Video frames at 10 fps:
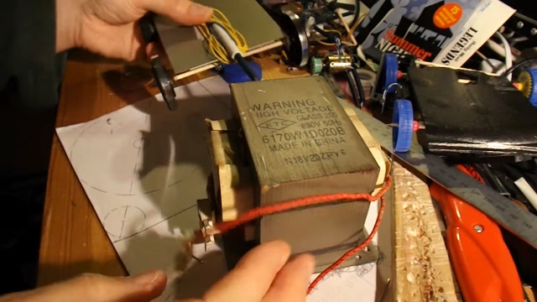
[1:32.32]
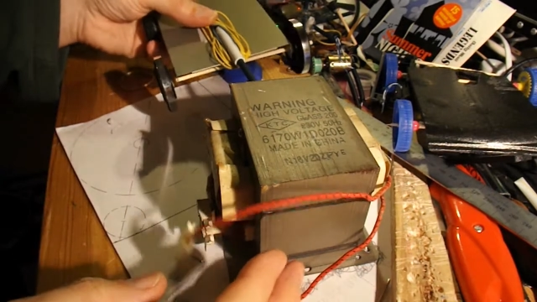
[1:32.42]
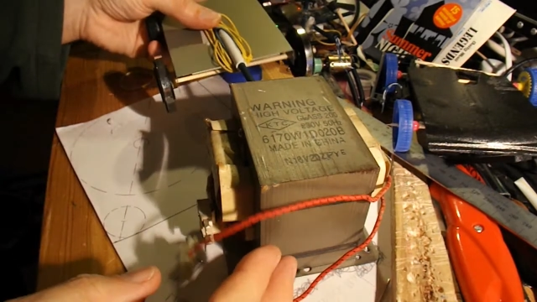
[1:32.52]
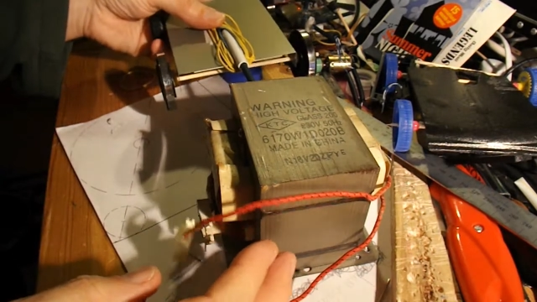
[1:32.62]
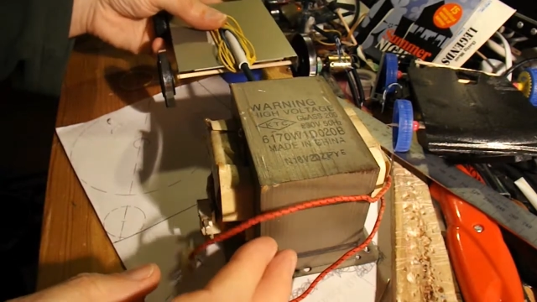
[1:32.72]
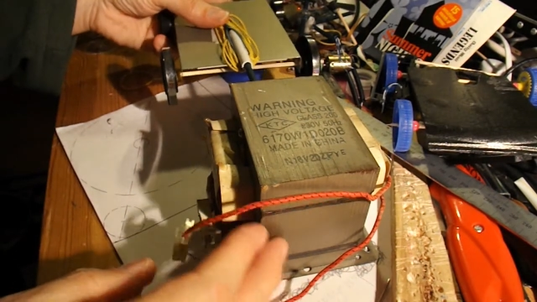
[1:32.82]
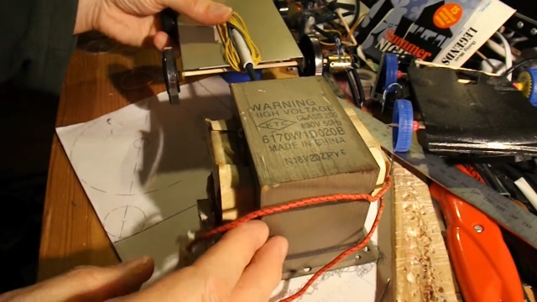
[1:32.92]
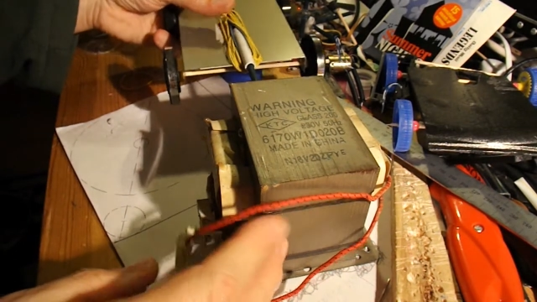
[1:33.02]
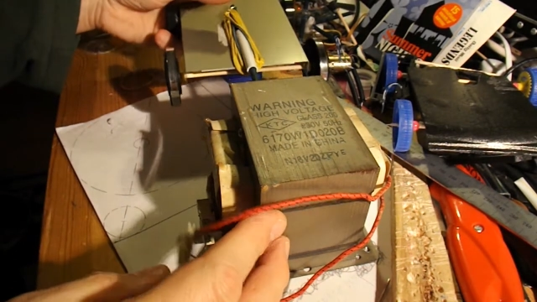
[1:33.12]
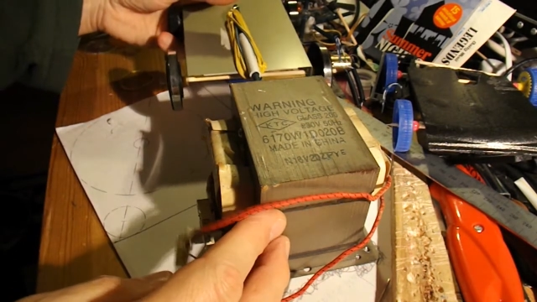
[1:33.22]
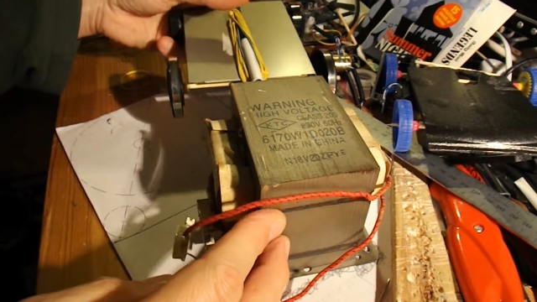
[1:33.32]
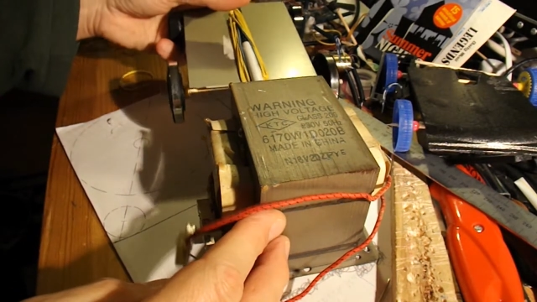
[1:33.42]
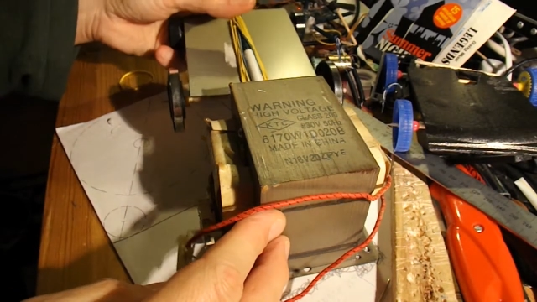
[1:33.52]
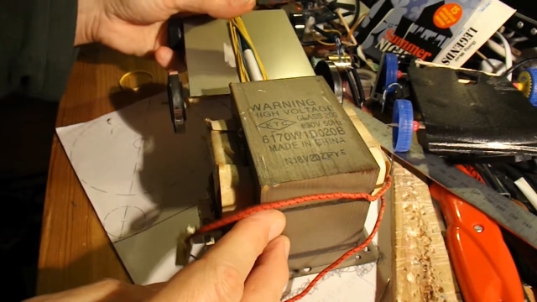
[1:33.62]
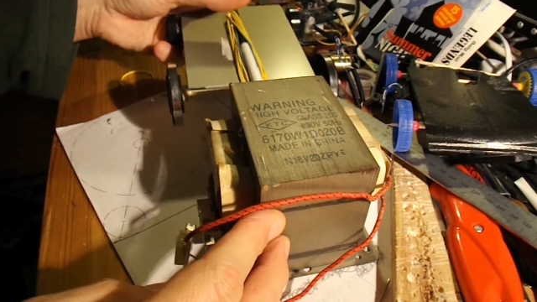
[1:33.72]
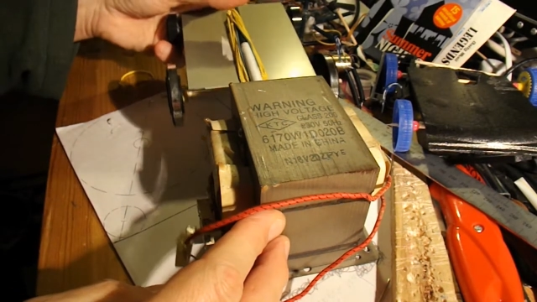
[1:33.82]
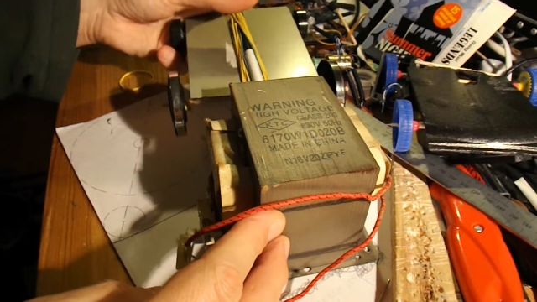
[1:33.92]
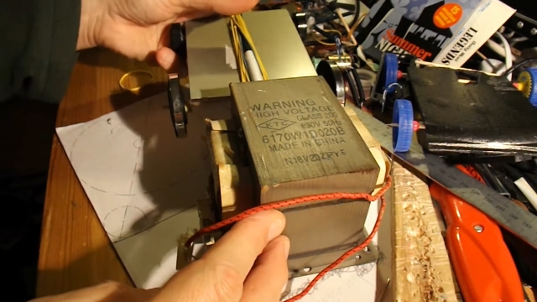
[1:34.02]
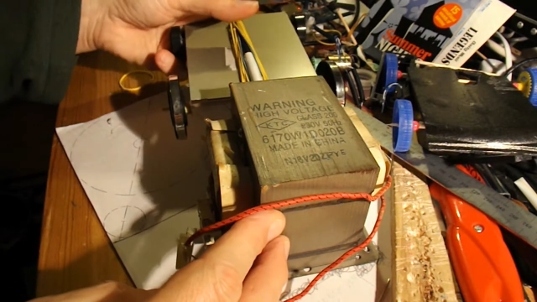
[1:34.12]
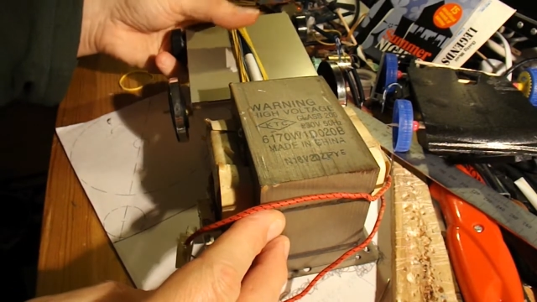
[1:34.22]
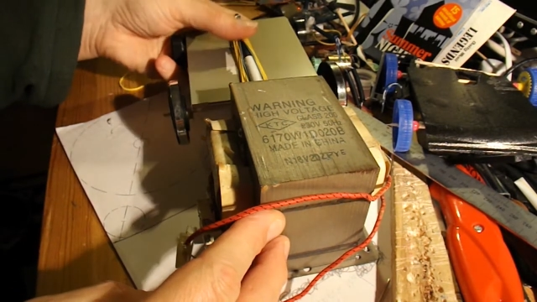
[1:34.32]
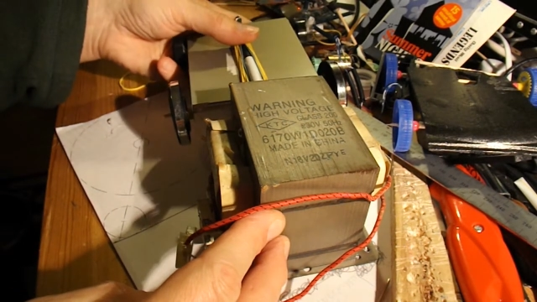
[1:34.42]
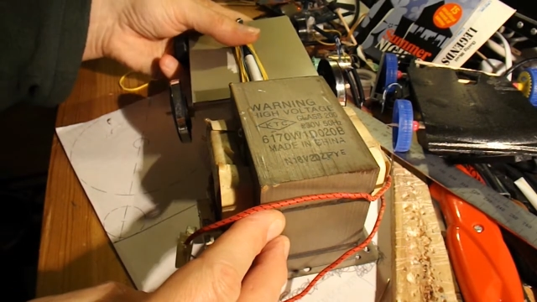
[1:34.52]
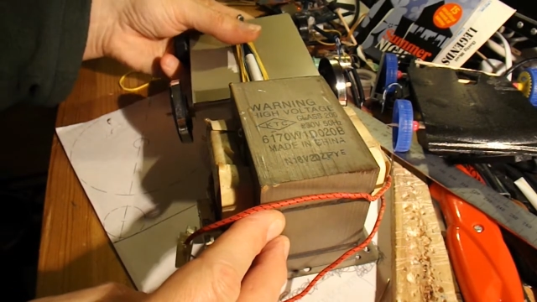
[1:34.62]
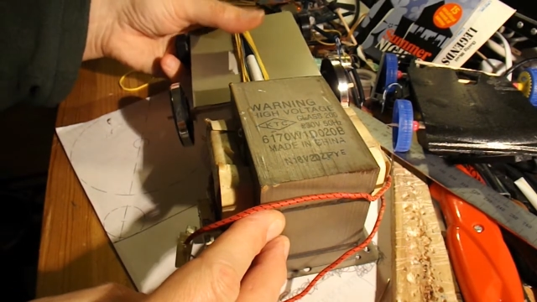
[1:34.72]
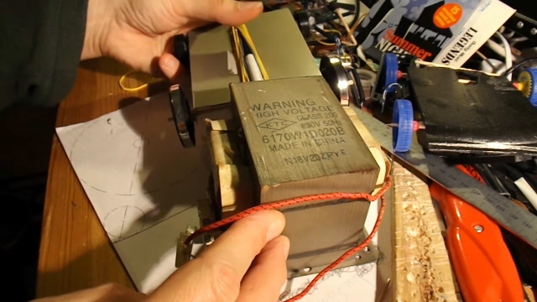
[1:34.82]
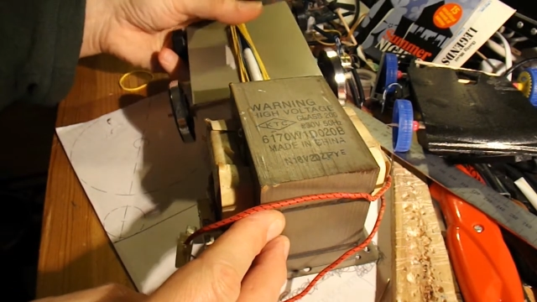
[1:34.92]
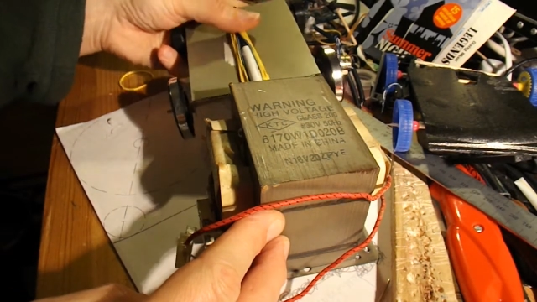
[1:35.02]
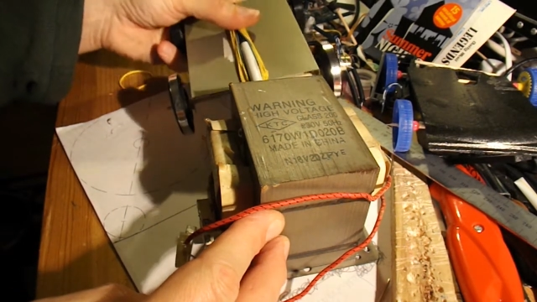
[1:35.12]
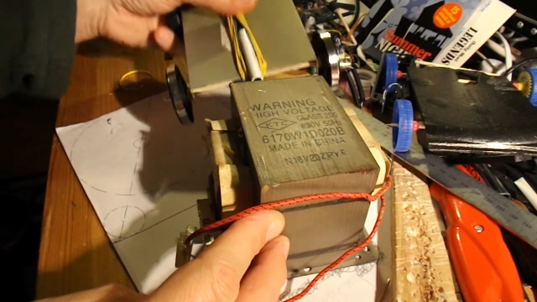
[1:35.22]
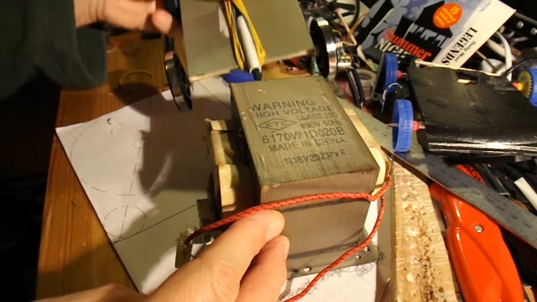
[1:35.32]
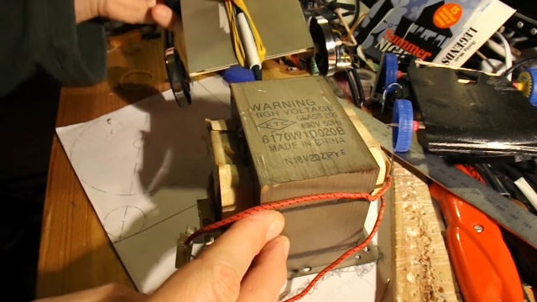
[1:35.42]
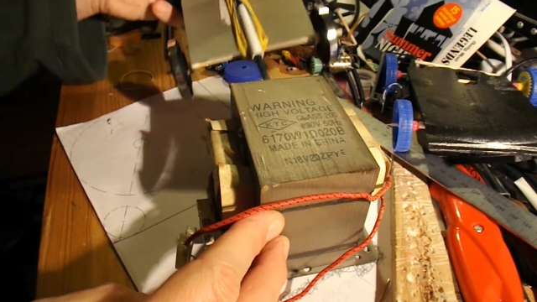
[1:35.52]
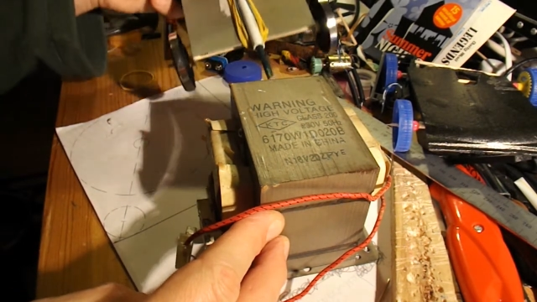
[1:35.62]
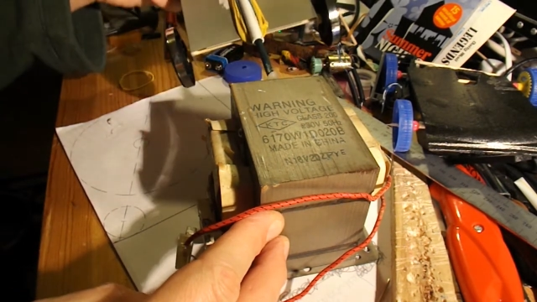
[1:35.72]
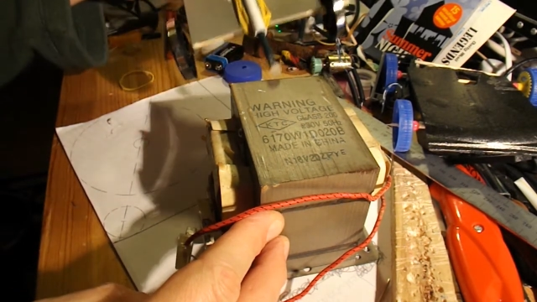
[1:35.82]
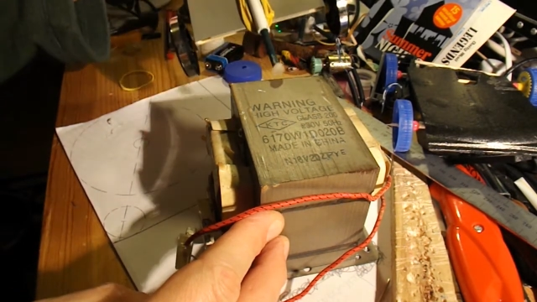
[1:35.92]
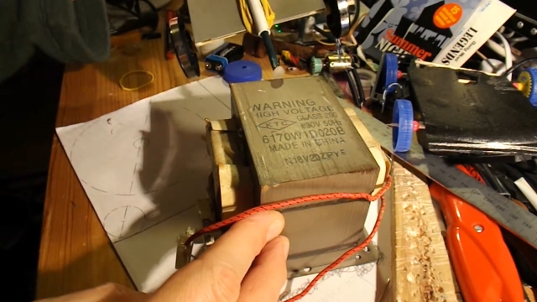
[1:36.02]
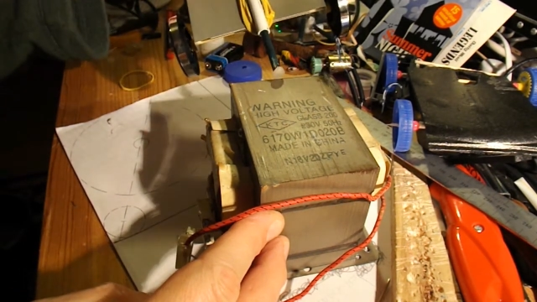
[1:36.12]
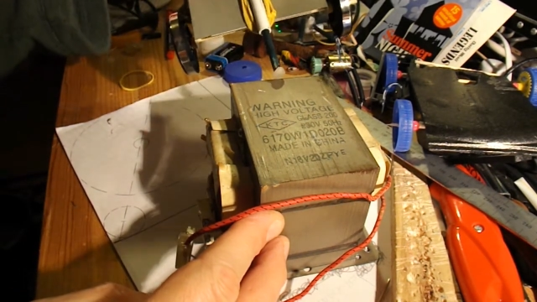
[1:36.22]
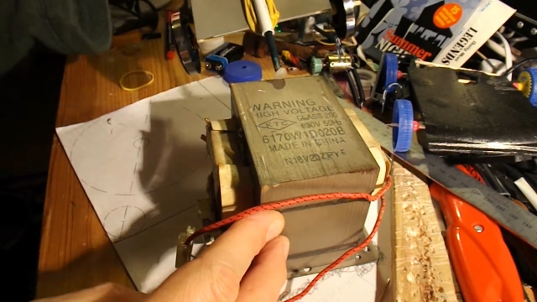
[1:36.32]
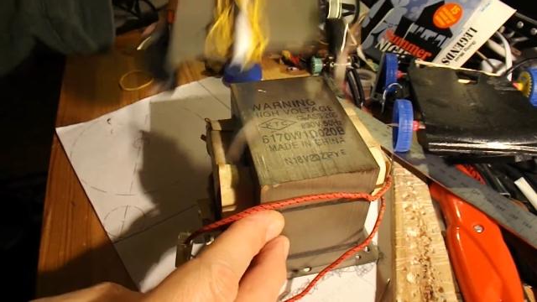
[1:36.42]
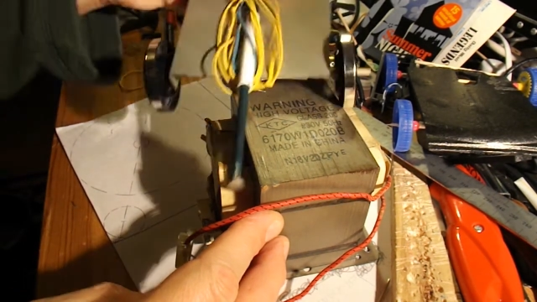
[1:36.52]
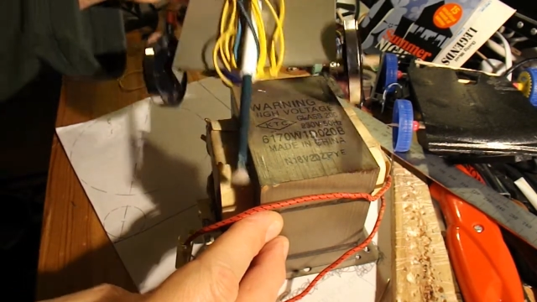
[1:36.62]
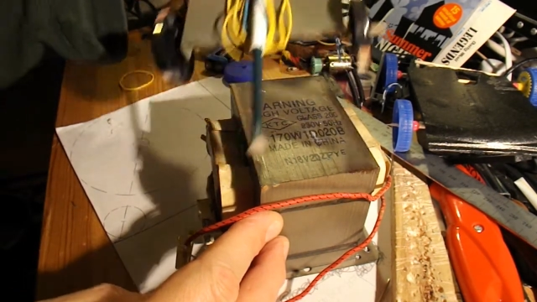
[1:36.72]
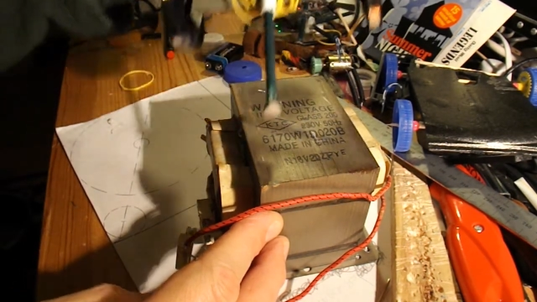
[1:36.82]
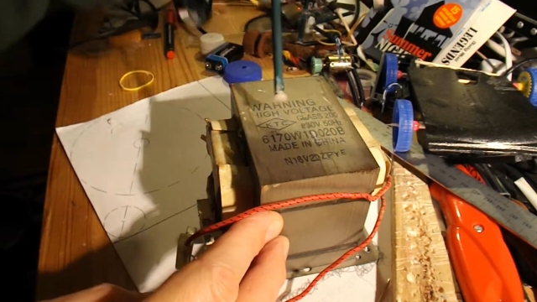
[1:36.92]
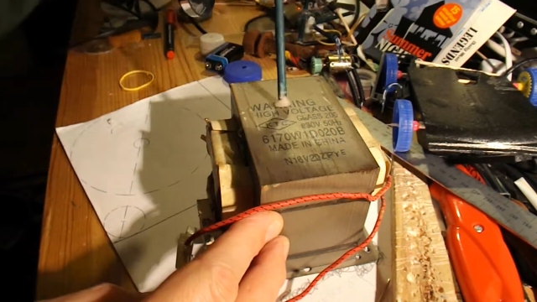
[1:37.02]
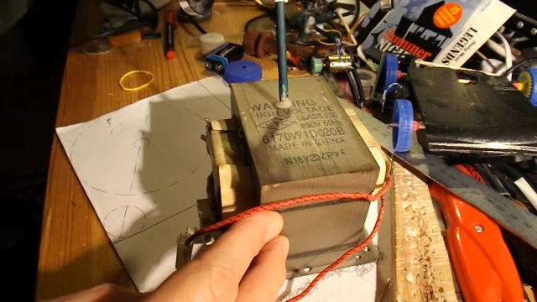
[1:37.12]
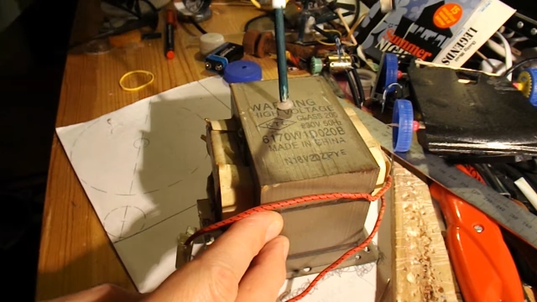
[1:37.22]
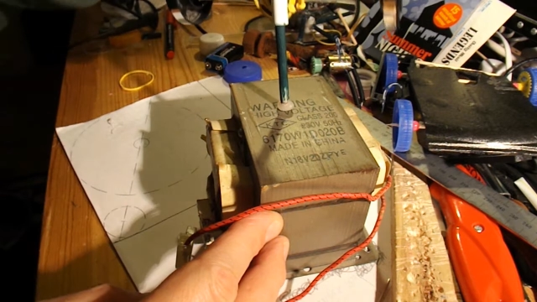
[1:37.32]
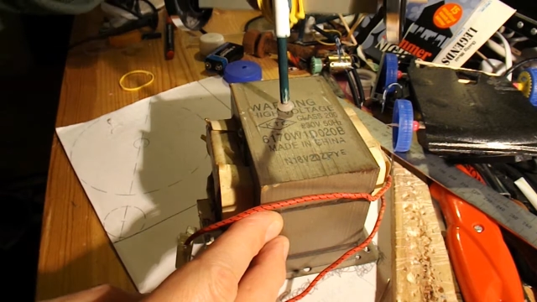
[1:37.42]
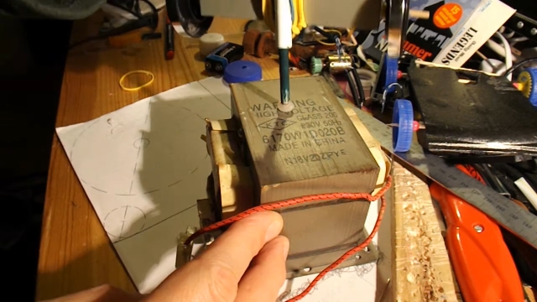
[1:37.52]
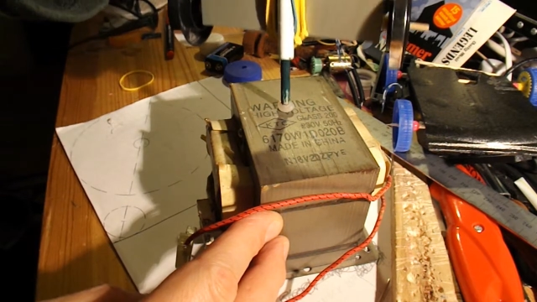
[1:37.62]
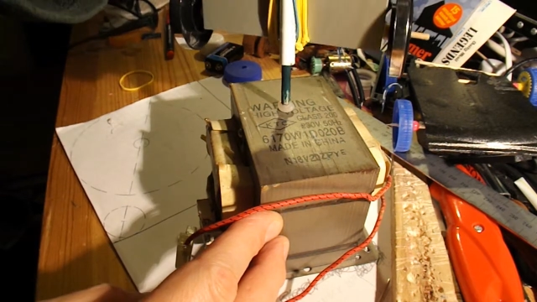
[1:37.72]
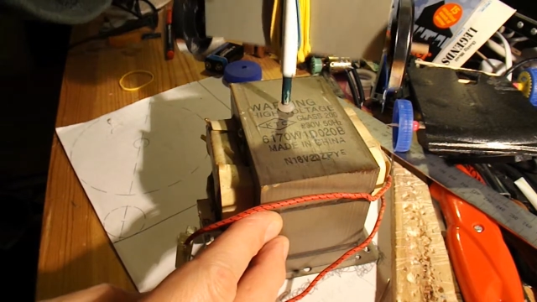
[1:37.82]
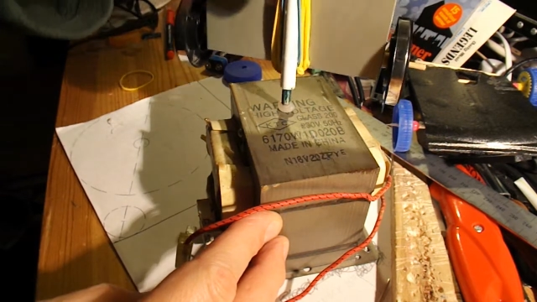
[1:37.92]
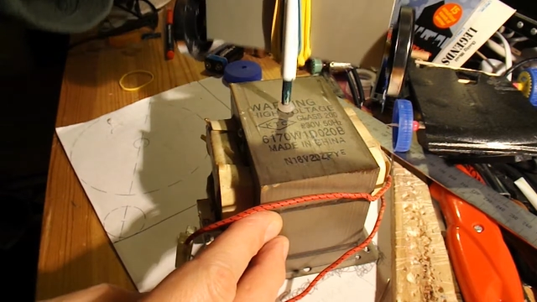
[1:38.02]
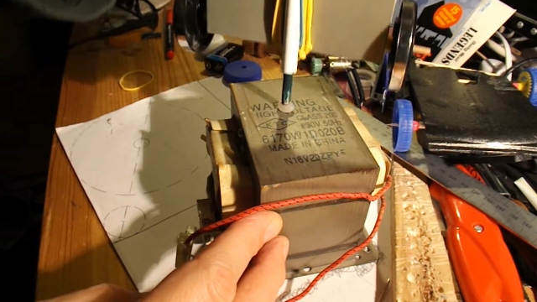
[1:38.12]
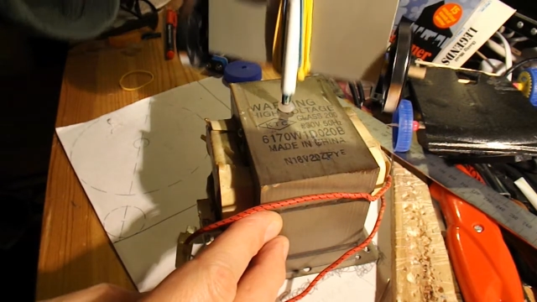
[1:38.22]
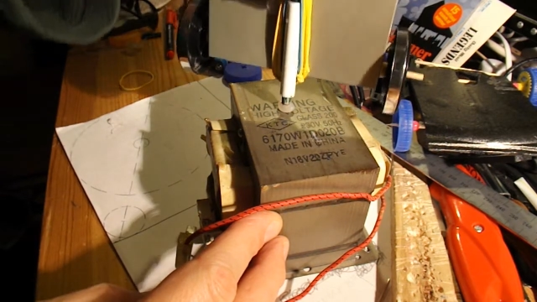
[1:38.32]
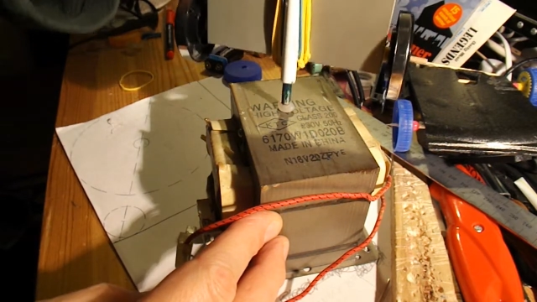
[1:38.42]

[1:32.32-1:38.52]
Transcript: (no speaker visible)